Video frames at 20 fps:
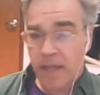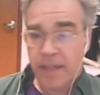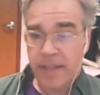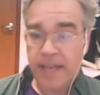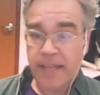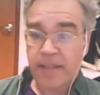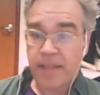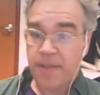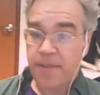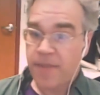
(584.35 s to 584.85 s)

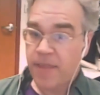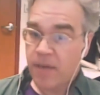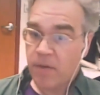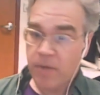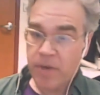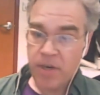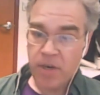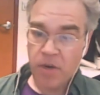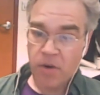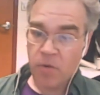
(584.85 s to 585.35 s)
that the thing
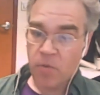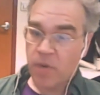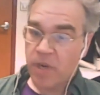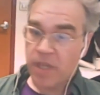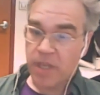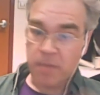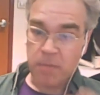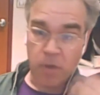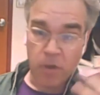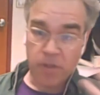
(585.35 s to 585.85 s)
we know
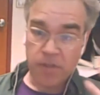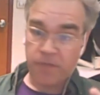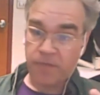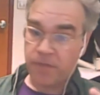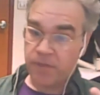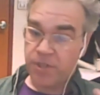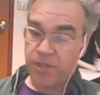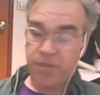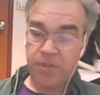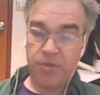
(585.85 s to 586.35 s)
really most
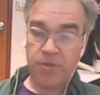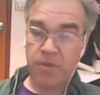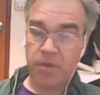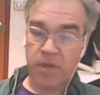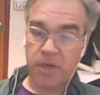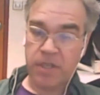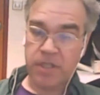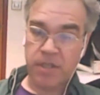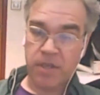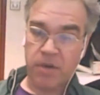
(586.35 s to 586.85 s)
for
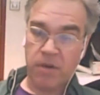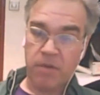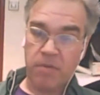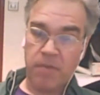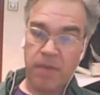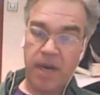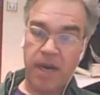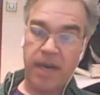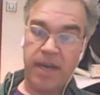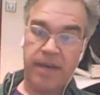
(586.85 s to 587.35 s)
sure is our
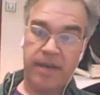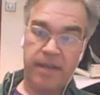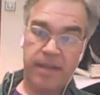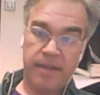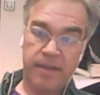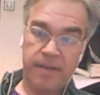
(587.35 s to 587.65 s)
own mind.